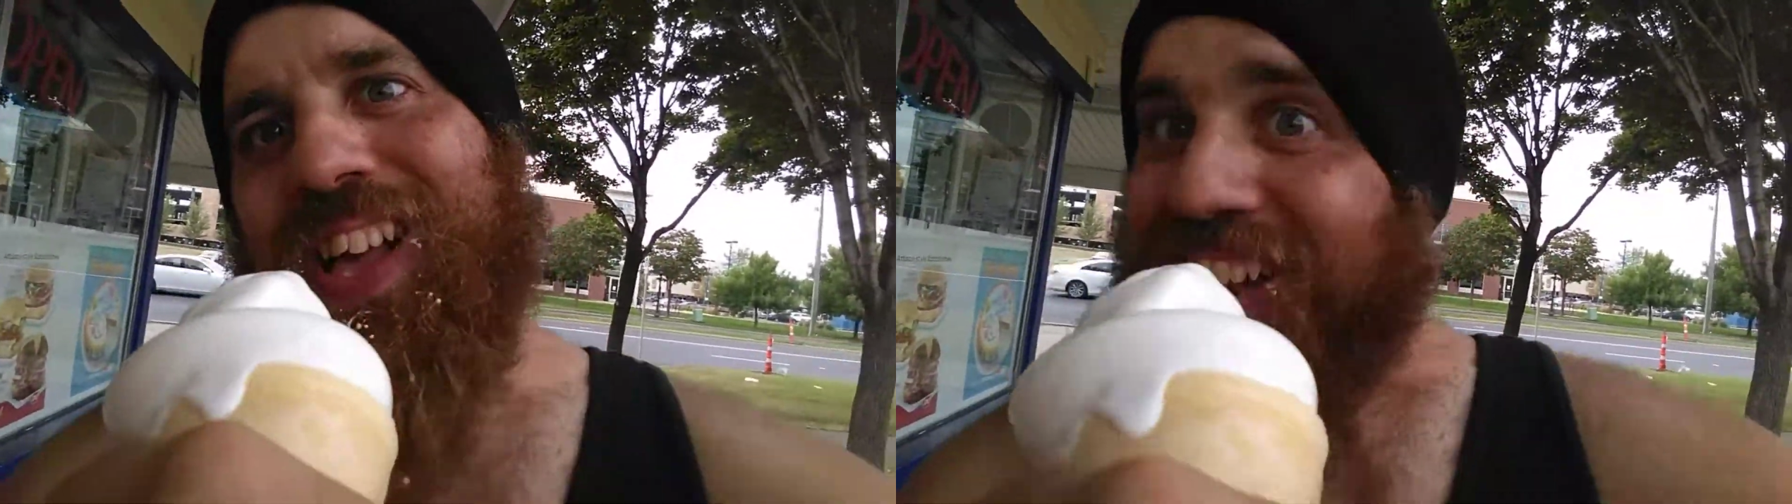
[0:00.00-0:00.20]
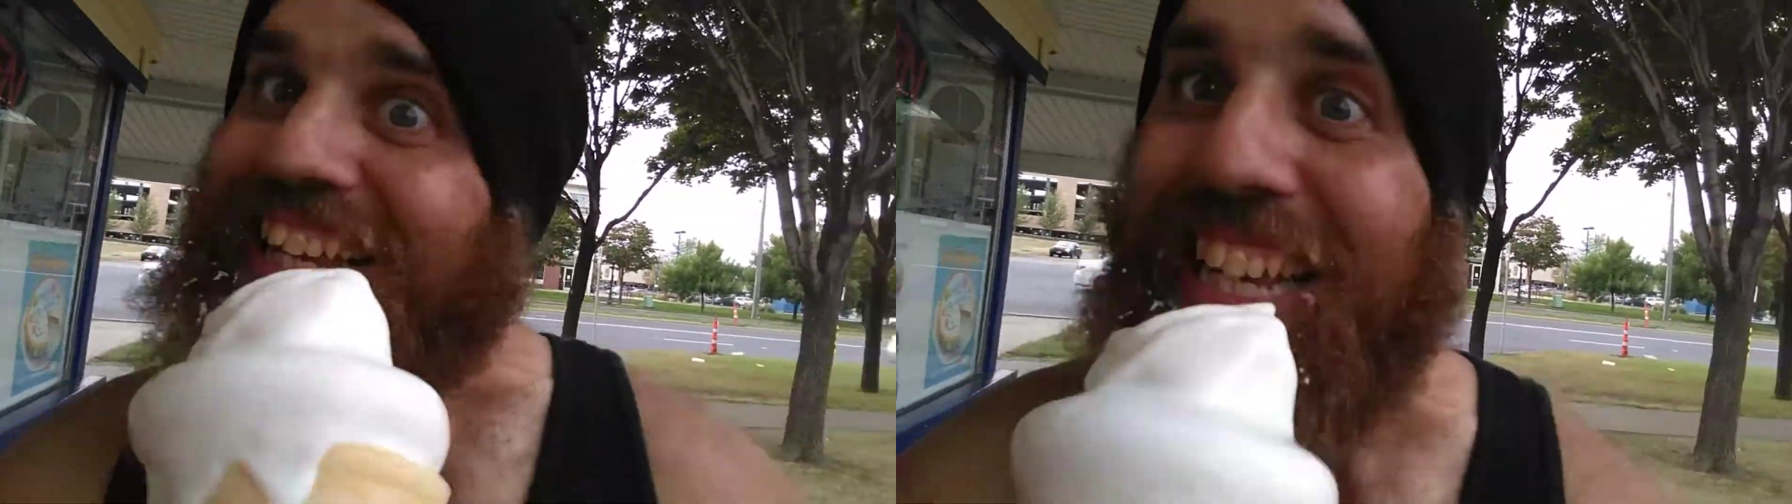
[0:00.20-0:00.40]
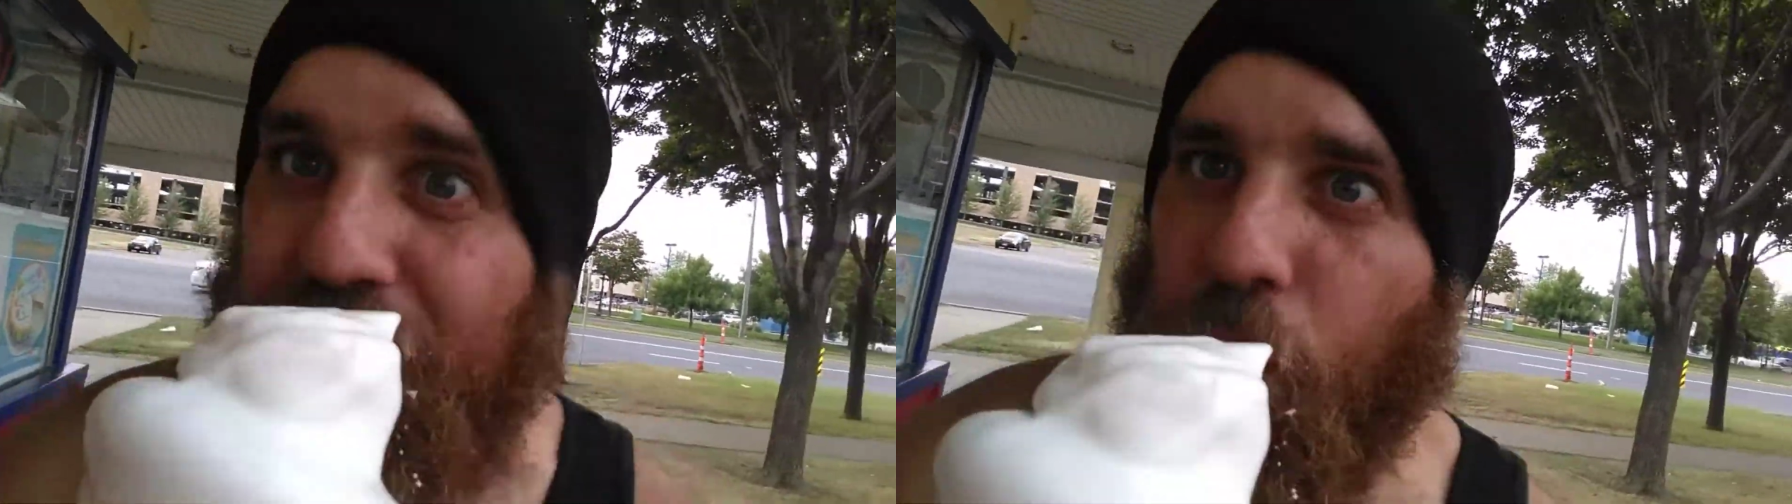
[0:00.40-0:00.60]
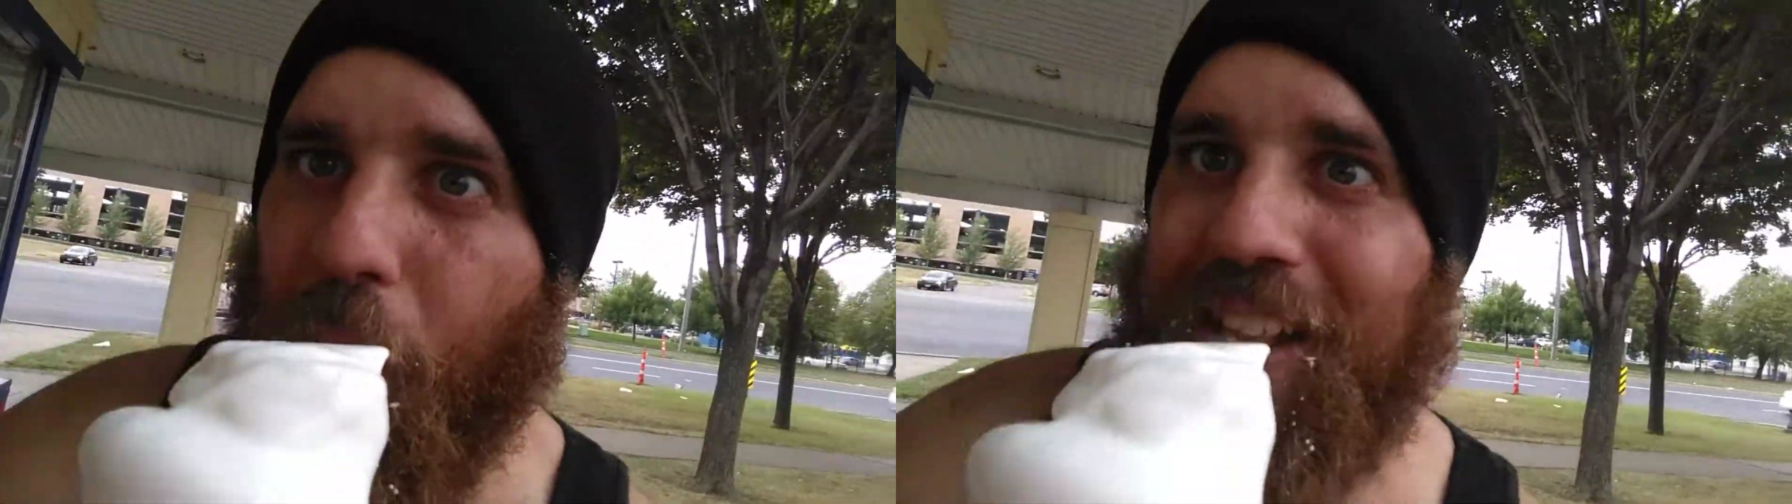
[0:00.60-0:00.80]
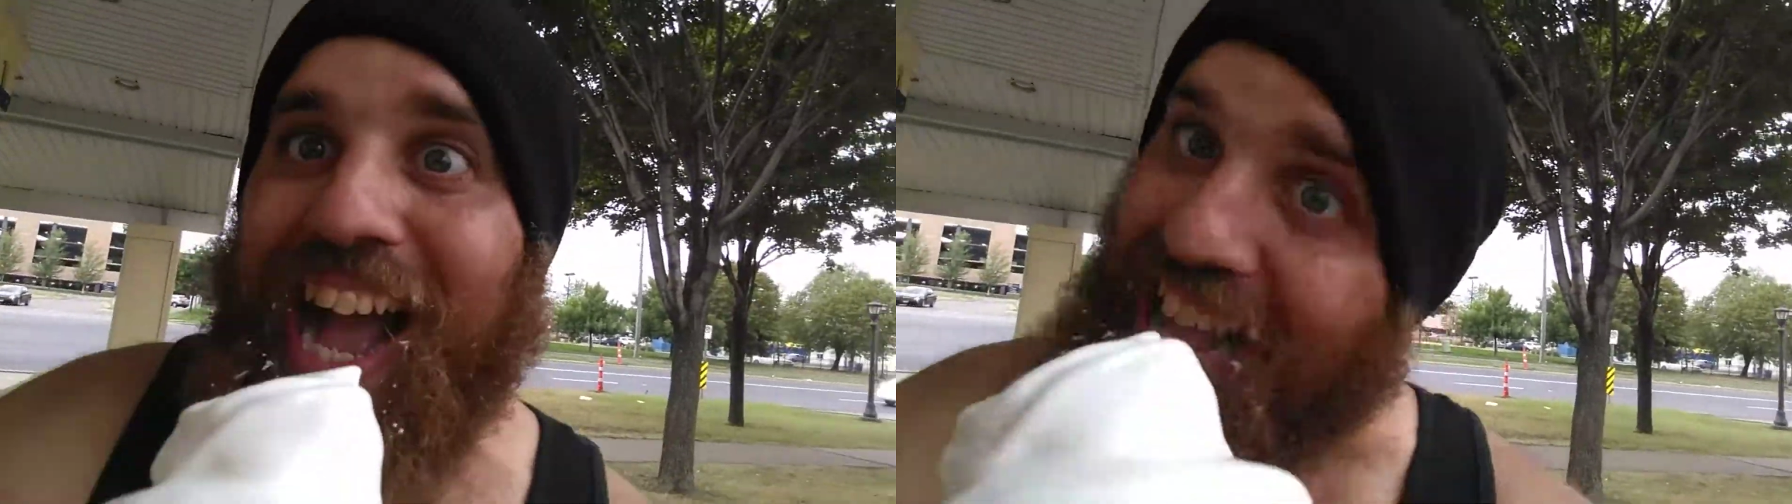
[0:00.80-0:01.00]
And guess
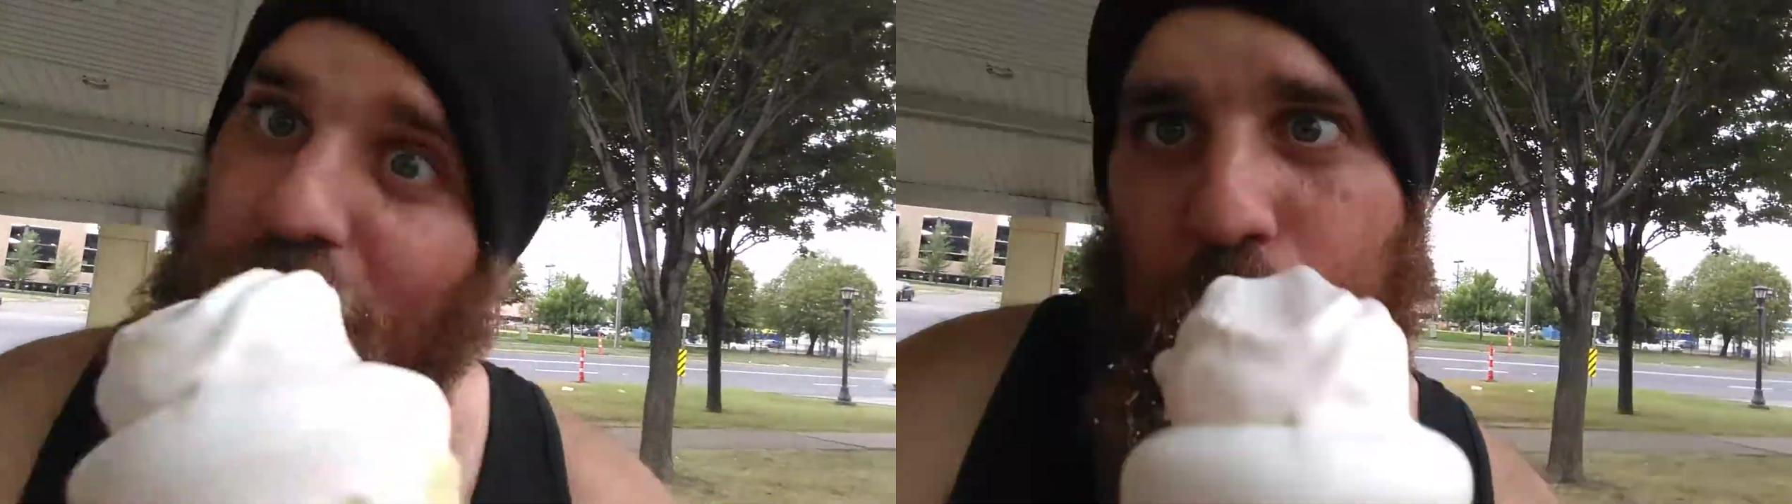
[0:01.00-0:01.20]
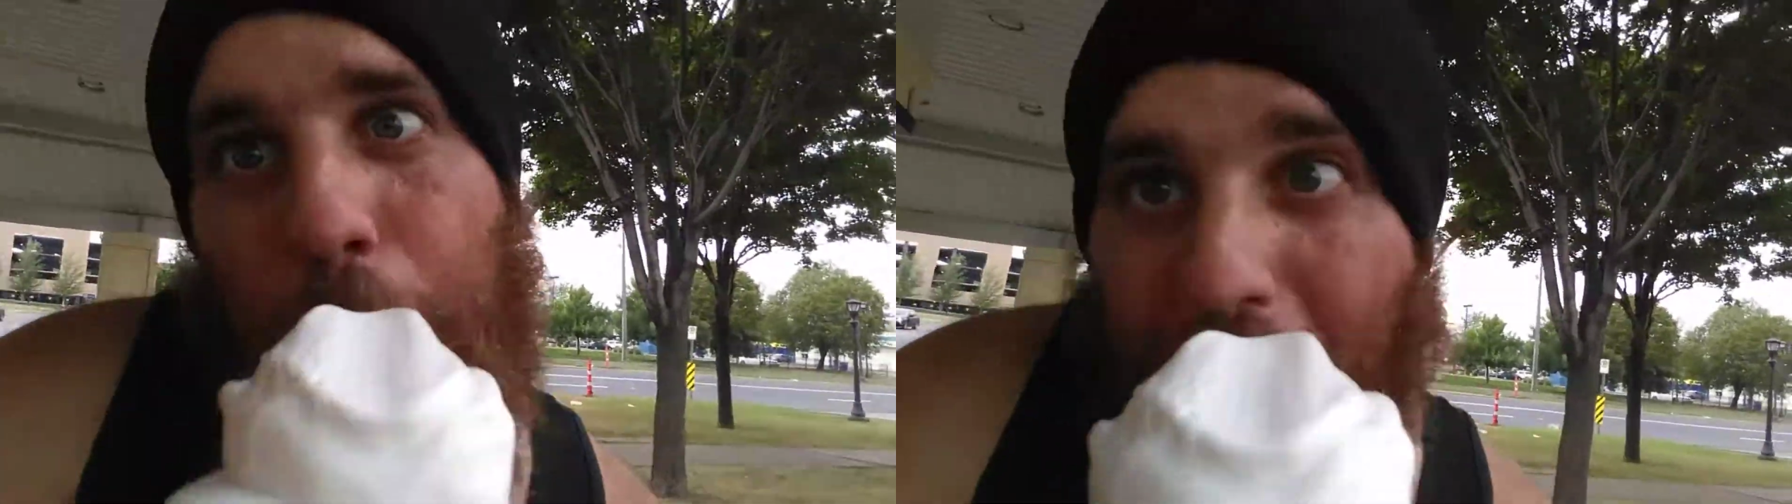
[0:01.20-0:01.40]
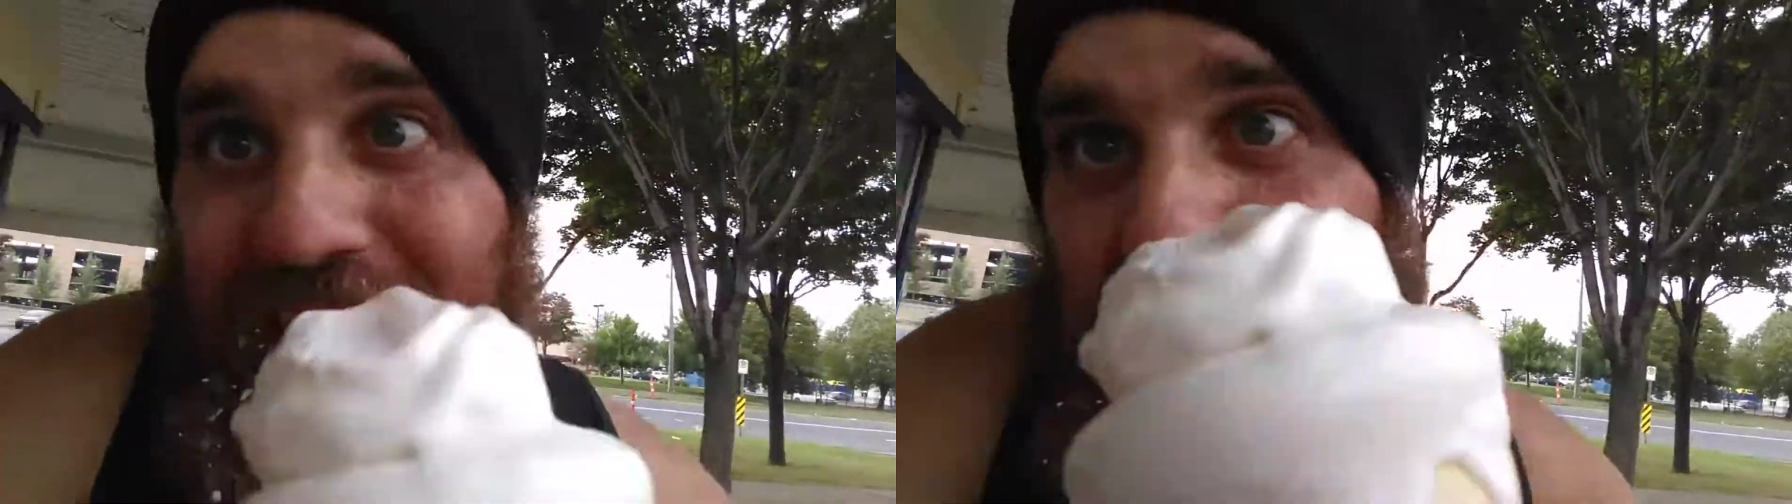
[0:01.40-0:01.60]
what? I know you're paying